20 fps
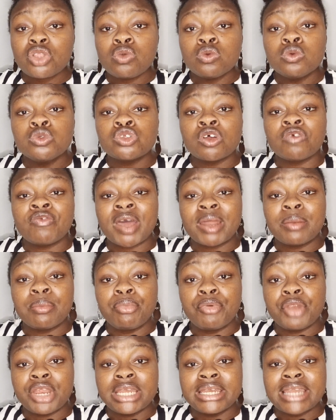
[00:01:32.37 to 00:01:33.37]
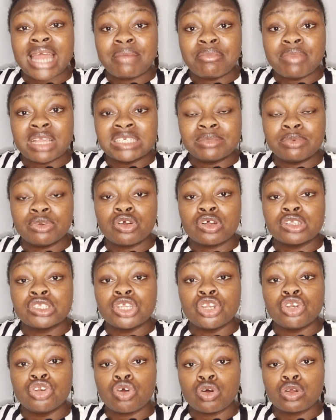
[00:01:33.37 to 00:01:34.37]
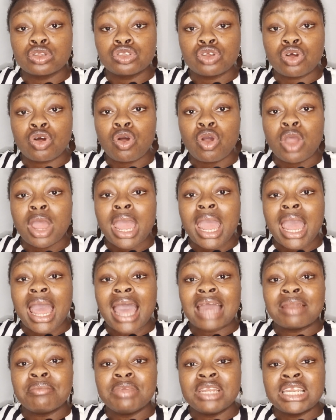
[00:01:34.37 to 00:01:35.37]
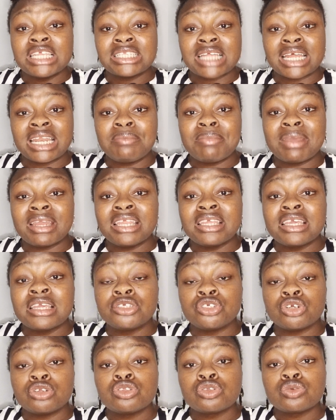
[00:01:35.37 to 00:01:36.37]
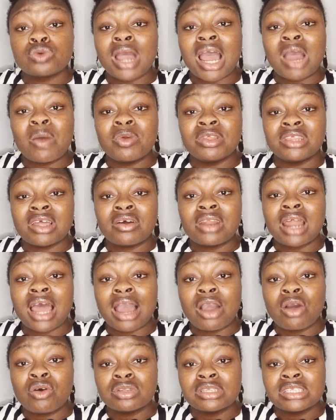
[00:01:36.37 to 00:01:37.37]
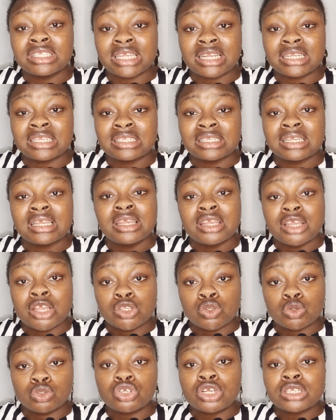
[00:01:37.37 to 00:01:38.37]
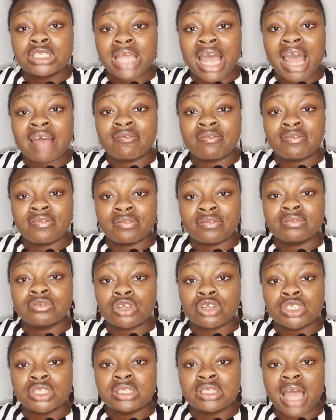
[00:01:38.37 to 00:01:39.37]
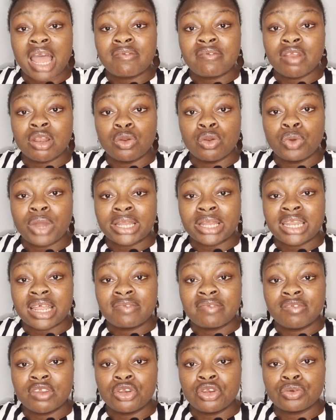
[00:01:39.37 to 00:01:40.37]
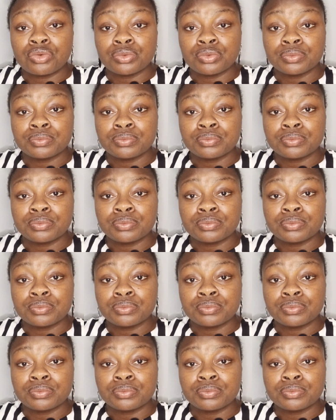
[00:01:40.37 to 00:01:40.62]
who suffered brain damage because a doctor administered a medication to her without her consent. So just have a look at that video.